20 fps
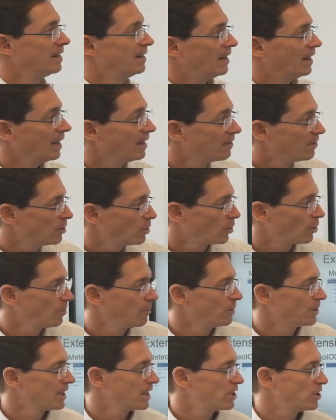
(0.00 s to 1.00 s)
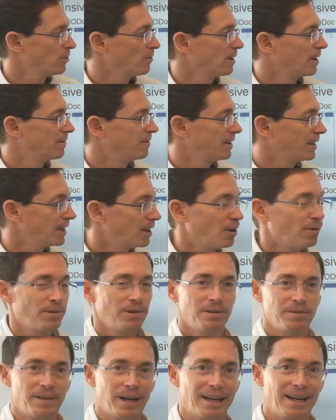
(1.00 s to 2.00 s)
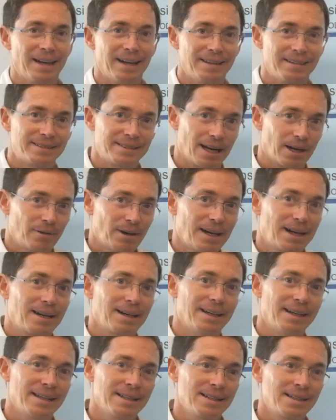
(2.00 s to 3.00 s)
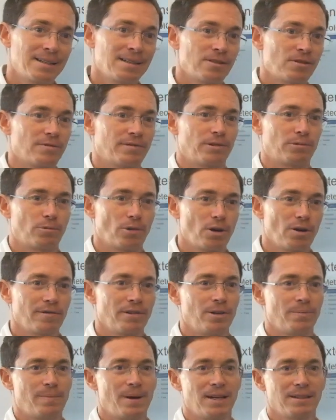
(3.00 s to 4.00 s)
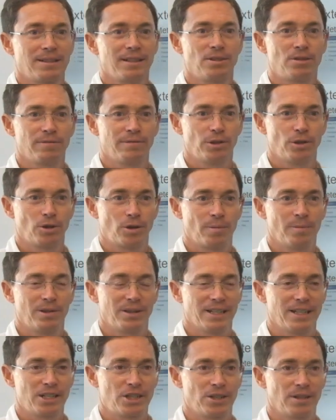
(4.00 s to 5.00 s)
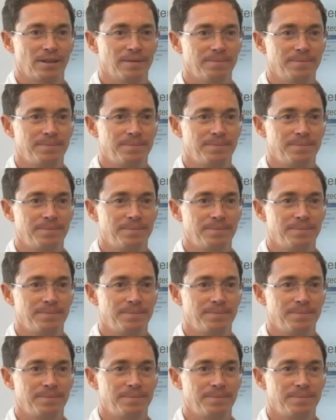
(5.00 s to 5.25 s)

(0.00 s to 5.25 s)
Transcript: In the documentation, you'll very often find direct links to the relevant part into the documentation.